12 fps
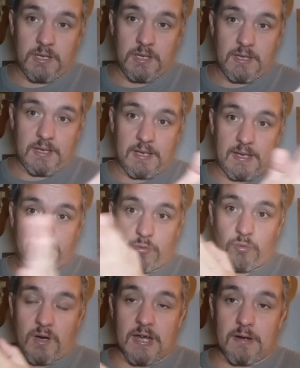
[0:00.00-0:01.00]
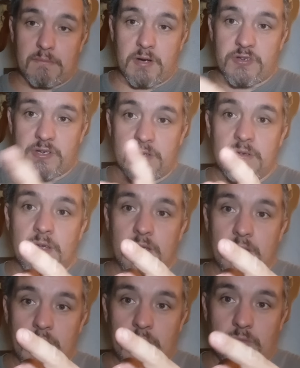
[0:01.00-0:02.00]
have a wider motion.
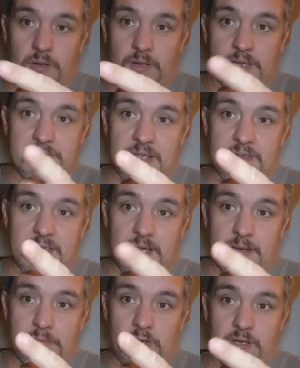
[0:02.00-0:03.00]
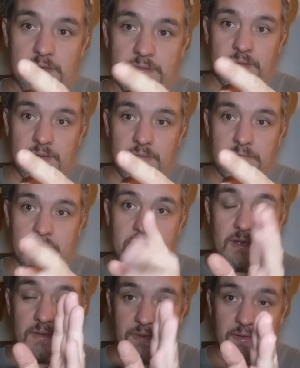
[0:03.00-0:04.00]
Well, leave that tab on
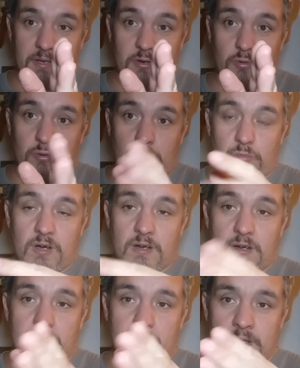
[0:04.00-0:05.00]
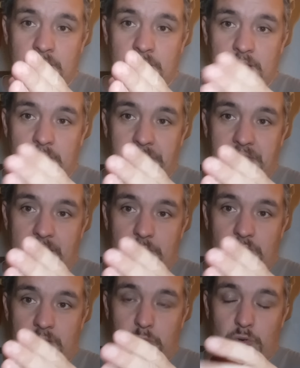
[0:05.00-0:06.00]
because in the colder water, they want
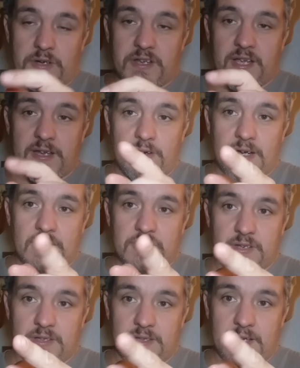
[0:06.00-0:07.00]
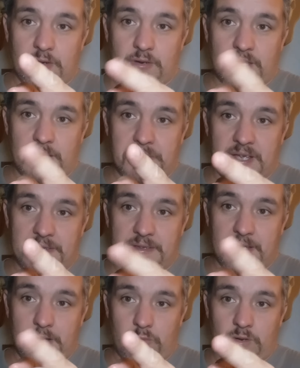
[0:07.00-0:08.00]
a more tighter action, and that'll keep that
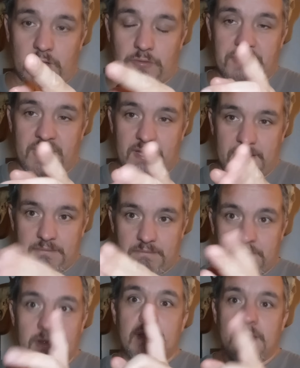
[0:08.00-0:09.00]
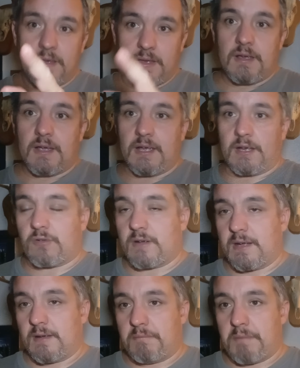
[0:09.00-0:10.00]
tail real tight and
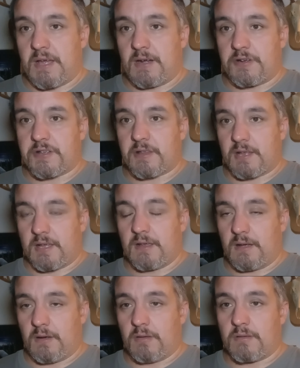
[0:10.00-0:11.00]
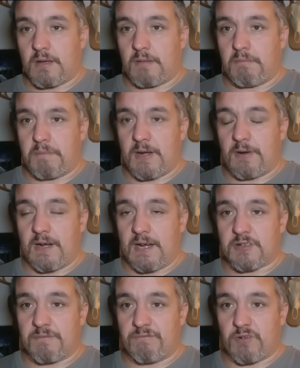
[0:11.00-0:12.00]
create a better, better
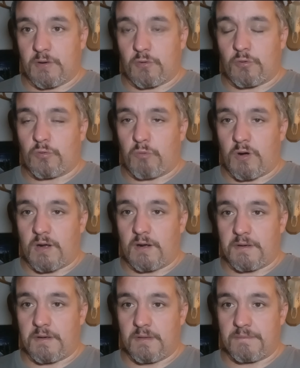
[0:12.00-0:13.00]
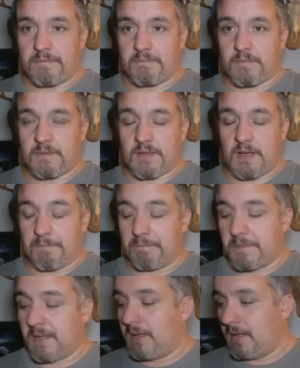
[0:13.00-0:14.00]
action for the cold water time.
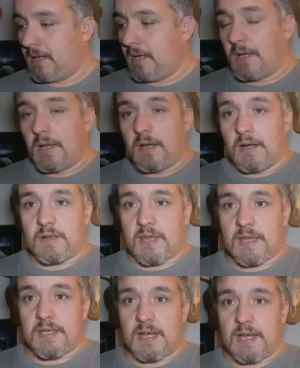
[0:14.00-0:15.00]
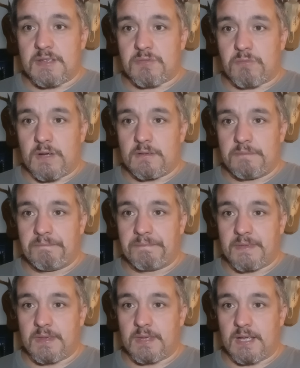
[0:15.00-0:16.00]
Okay, guys, well,
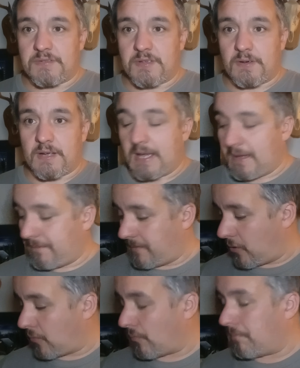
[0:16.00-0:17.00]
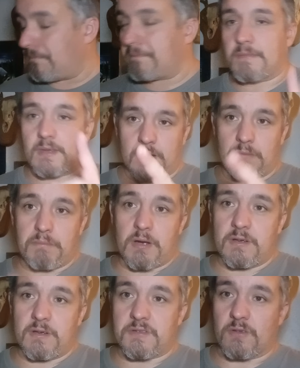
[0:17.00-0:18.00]
that's all I have. Oh, your
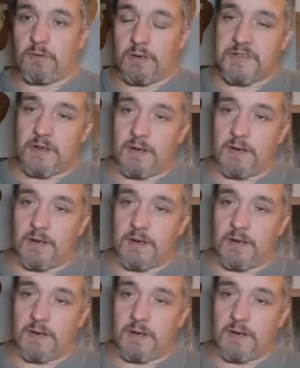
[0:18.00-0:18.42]
bonus lure, sorry.